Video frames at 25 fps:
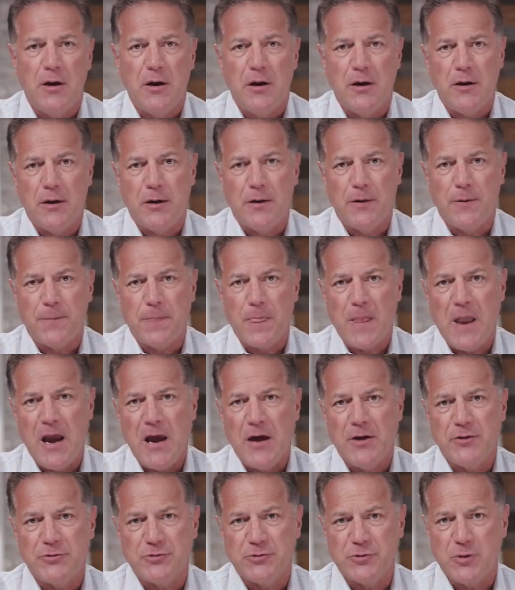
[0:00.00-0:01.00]

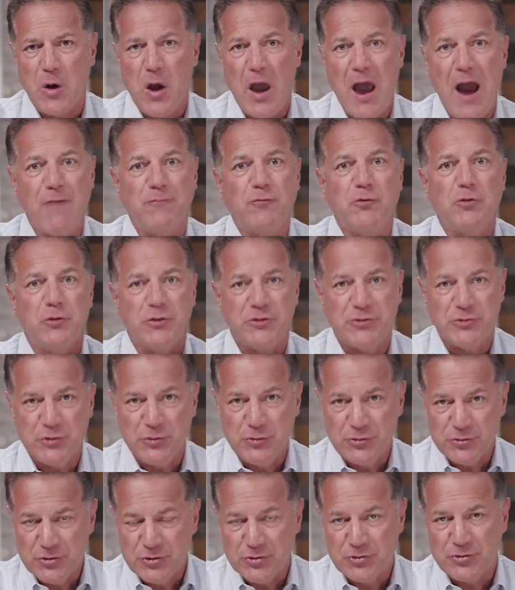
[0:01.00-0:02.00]
As after
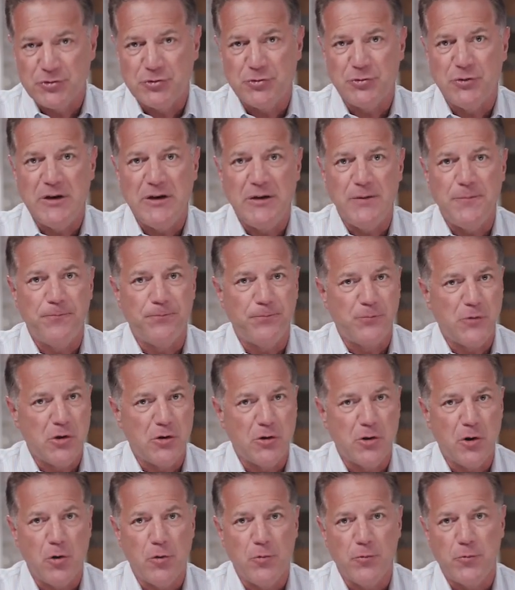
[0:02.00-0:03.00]
Azusa Street, you
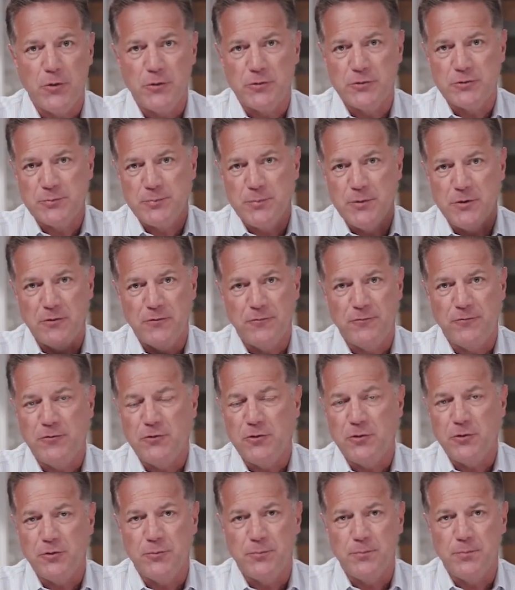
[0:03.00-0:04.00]
know, the
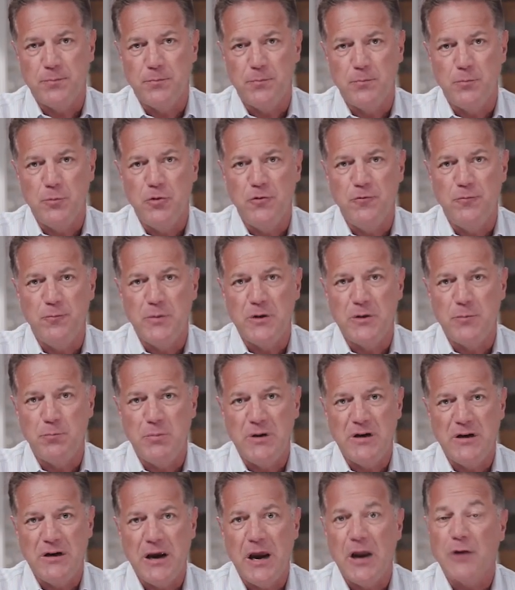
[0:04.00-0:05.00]
Spirit-filled movement
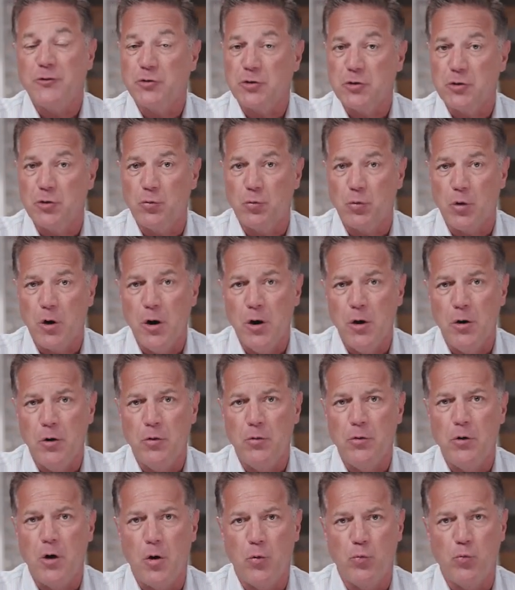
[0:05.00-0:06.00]
began to
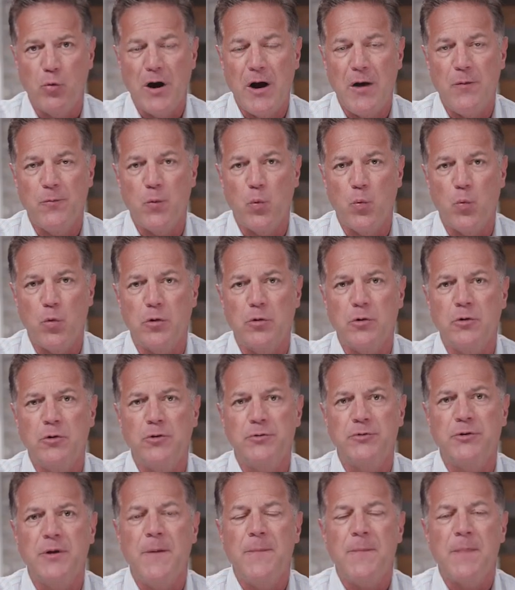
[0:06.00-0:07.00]
grow around the
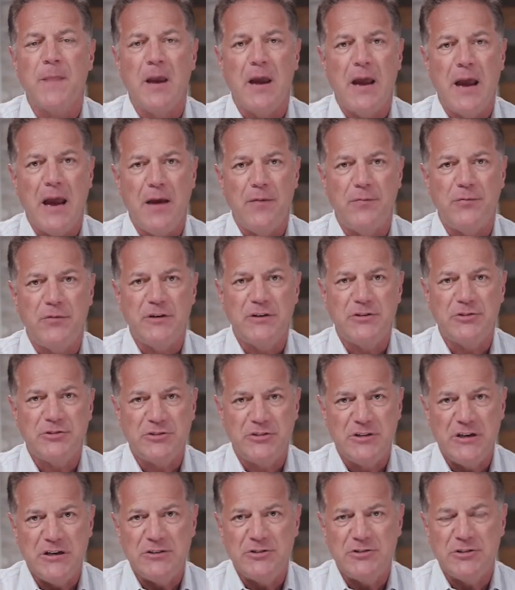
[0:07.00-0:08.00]
world, and this
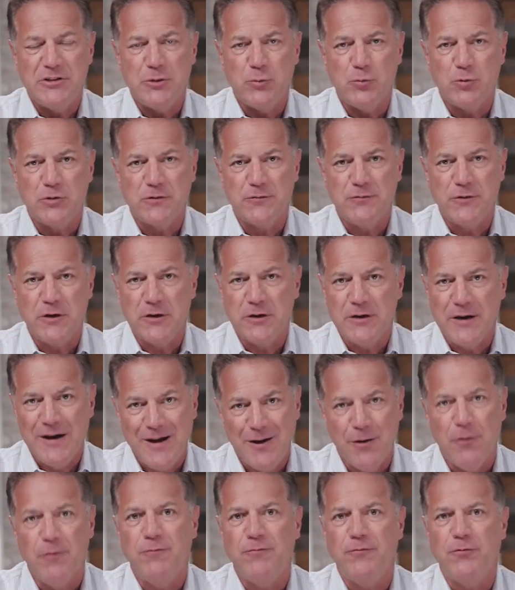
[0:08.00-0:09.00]
teaching was very
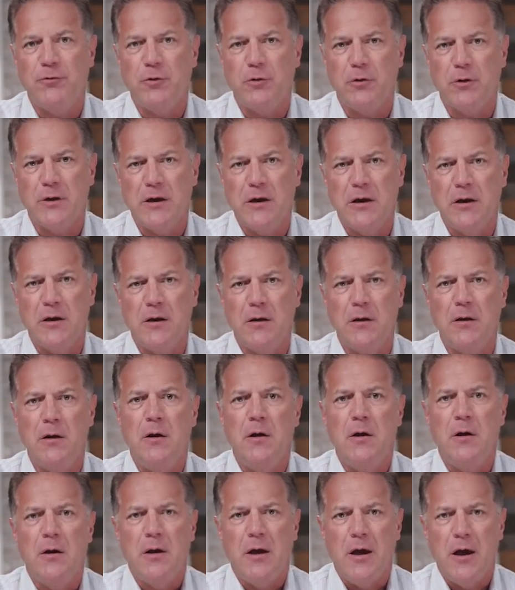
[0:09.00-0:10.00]
helpful in
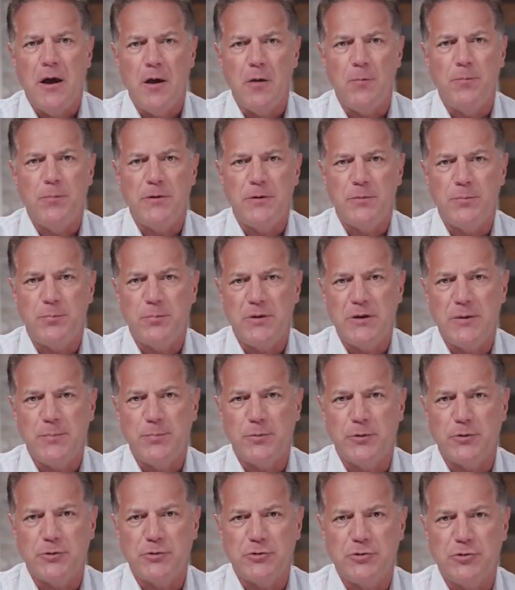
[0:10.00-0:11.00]
helping
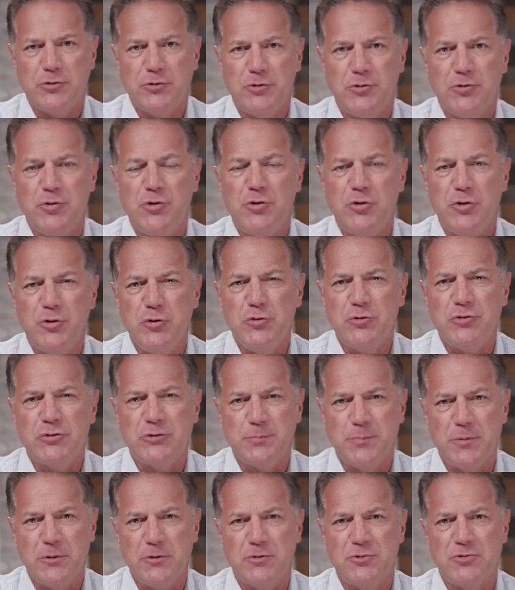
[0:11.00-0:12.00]
people to use
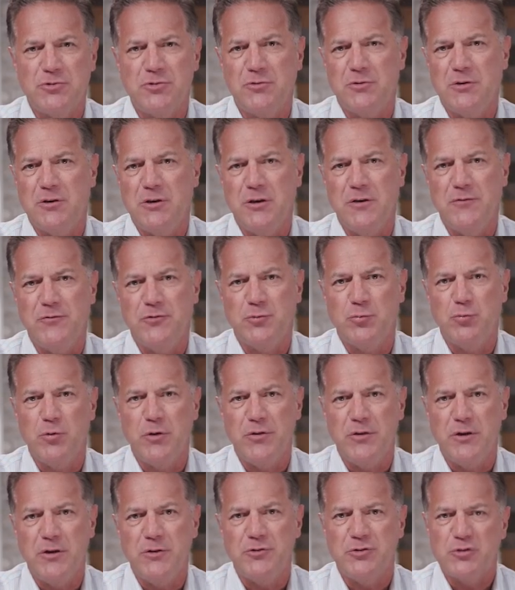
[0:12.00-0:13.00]
spiritual gifts
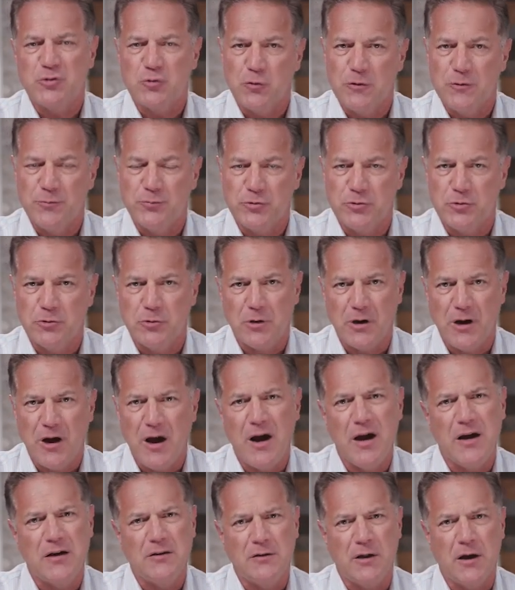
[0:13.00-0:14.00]
within scriptural
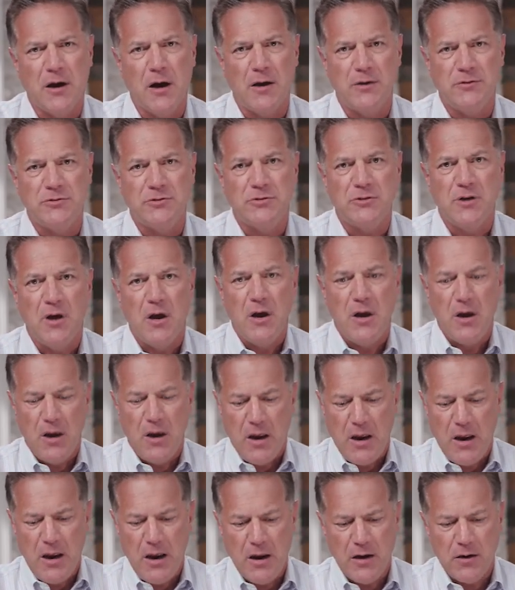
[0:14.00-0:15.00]
guidelines.
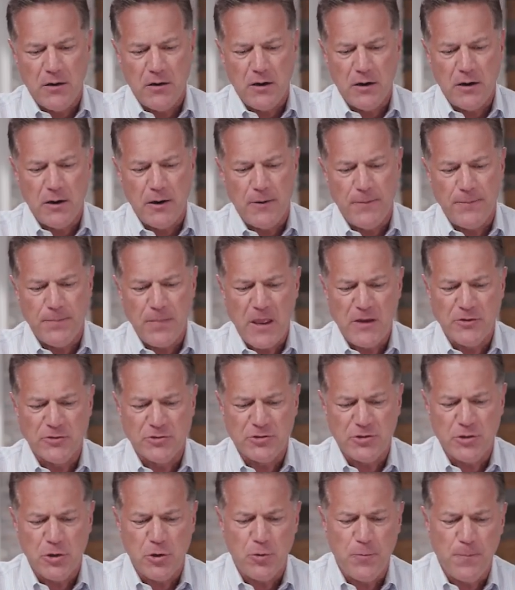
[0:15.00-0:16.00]
And
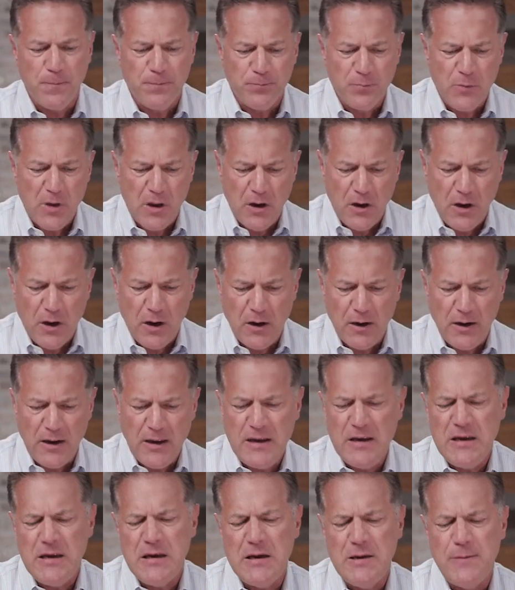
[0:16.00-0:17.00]
so
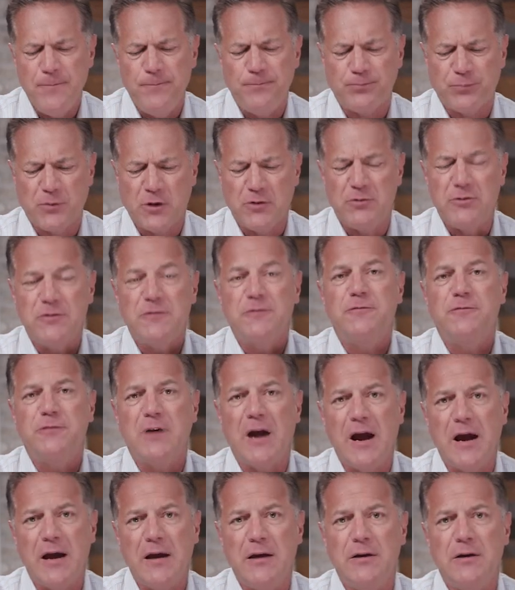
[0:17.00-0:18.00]
he
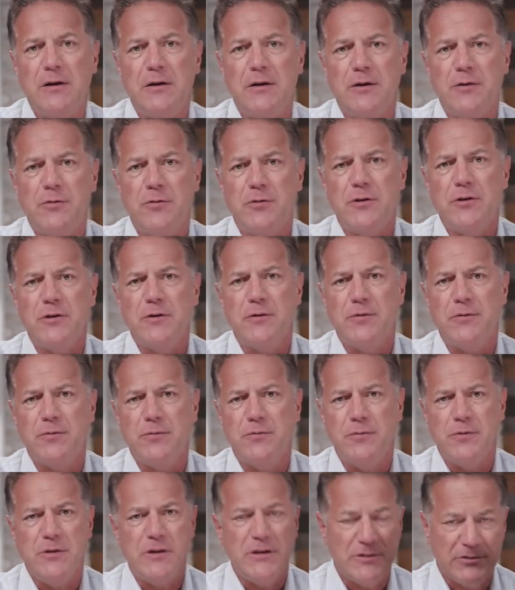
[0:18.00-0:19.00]
defined
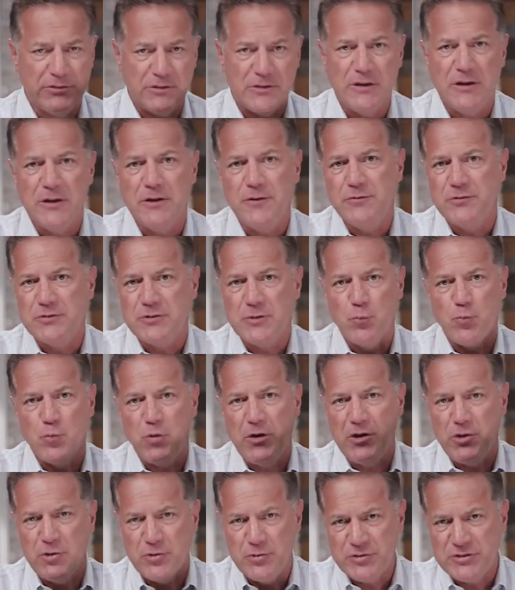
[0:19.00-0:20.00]
these gifts, and
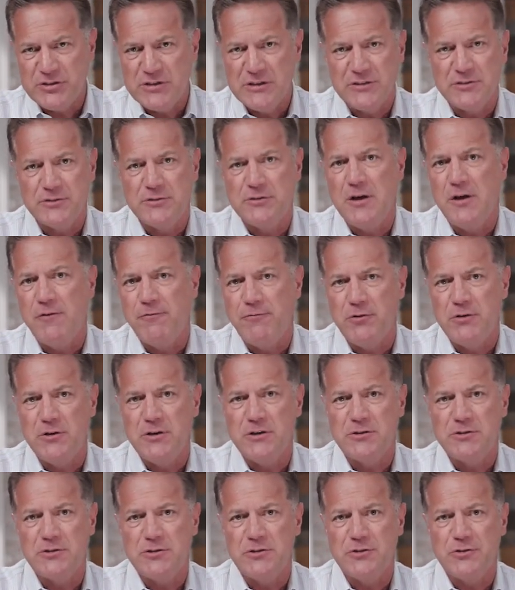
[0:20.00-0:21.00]
we use his
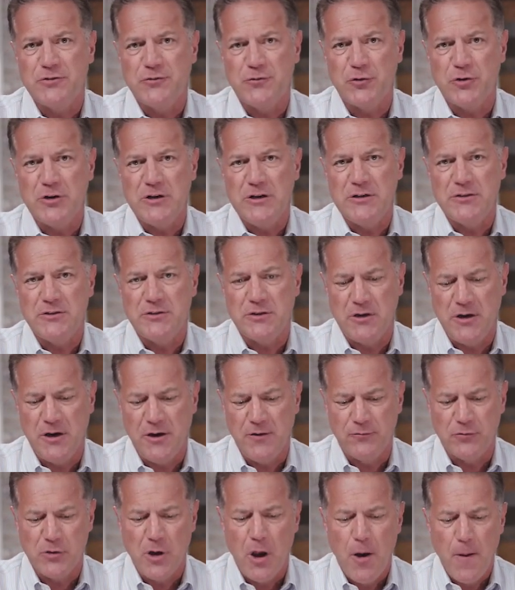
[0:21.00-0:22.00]
definitions for each
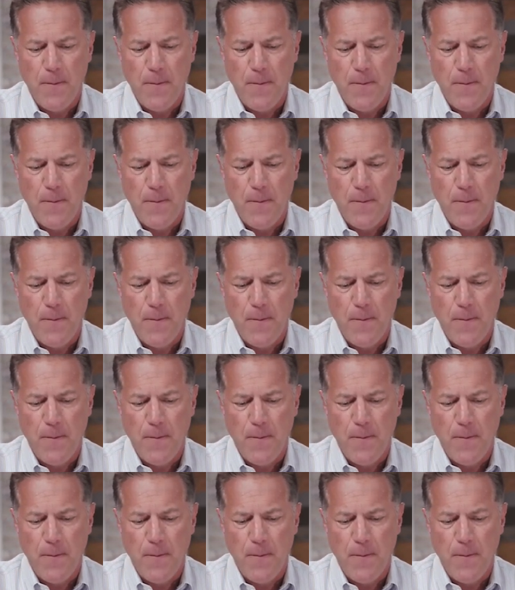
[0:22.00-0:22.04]
gift.